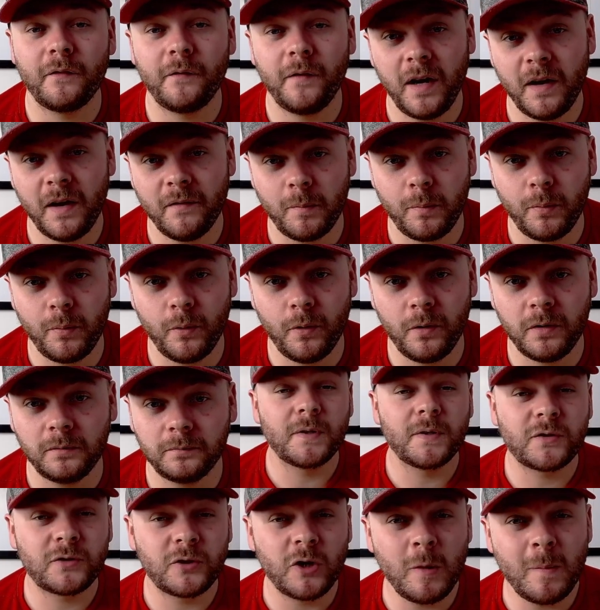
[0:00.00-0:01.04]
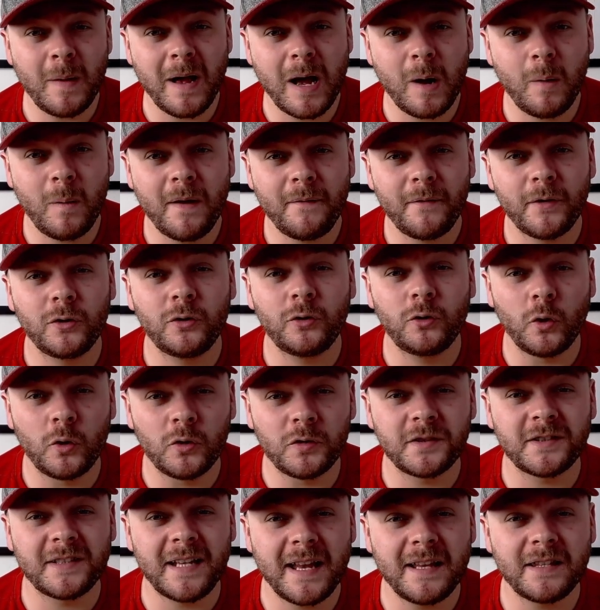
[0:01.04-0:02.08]
for Liverpool. Bissouma, however,
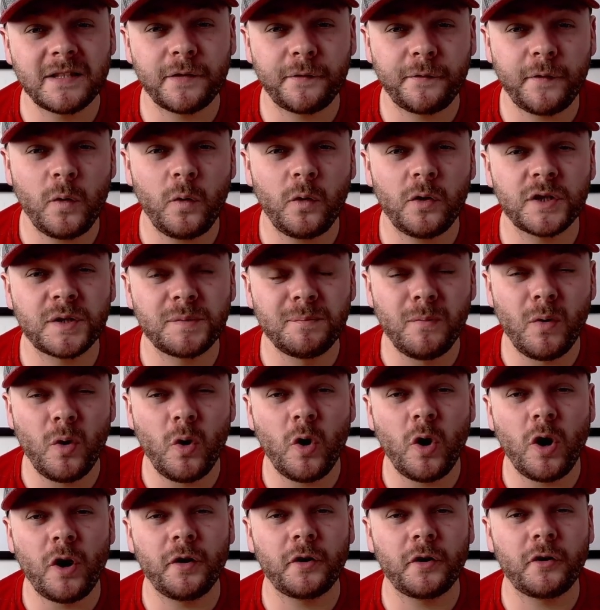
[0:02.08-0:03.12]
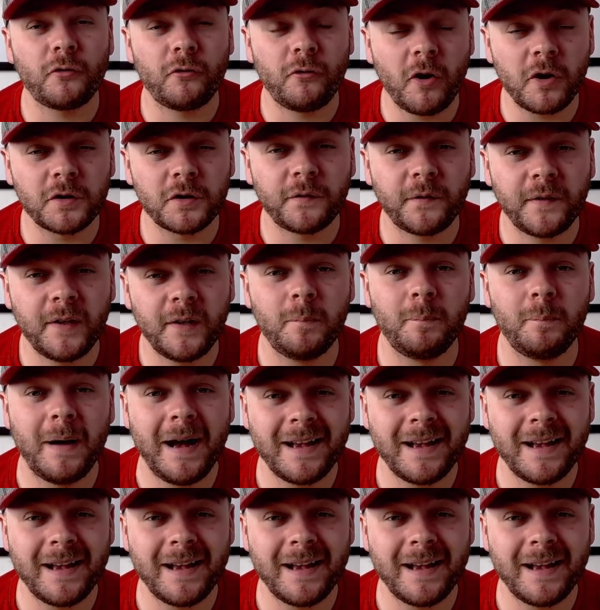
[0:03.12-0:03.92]
does tend to focus more on cross-field